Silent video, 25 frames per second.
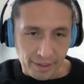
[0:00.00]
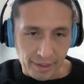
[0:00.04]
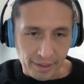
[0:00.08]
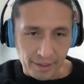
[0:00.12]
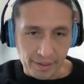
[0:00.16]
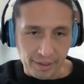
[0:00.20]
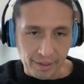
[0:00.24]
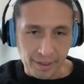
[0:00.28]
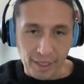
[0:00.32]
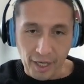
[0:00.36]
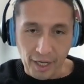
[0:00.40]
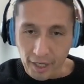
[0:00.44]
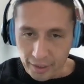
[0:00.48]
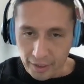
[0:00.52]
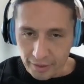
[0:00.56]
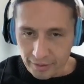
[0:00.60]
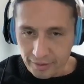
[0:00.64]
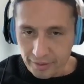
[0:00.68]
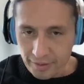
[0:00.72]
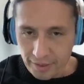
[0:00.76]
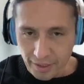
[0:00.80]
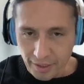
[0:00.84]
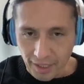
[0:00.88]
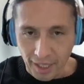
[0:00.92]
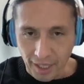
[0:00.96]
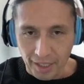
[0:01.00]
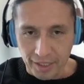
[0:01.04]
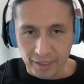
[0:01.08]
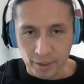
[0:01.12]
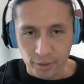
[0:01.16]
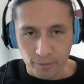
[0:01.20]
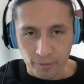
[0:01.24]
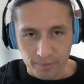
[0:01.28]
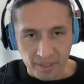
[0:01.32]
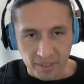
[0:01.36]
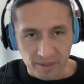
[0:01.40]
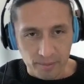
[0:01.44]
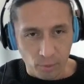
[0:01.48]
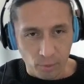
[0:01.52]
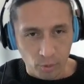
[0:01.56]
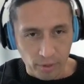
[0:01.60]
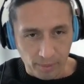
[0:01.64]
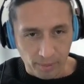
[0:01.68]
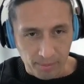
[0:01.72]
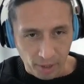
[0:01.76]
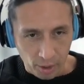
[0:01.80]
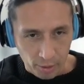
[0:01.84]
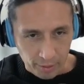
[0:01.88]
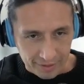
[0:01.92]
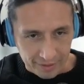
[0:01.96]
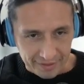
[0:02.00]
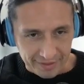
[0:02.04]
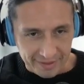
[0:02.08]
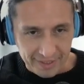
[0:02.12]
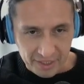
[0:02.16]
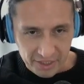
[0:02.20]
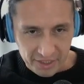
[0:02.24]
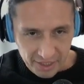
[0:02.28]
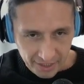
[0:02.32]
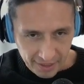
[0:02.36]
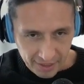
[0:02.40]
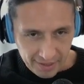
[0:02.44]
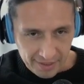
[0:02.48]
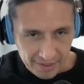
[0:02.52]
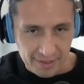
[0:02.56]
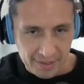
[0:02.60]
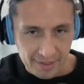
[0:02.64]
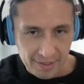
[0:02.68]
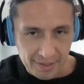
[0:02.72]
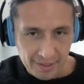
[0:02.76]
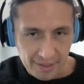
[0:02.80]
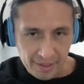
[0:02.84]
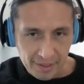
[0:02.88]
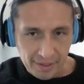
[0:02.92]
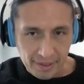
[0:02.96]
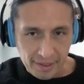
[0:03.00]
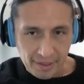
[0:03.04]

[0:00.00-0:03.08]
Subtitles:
learned a little bit more about SDGs.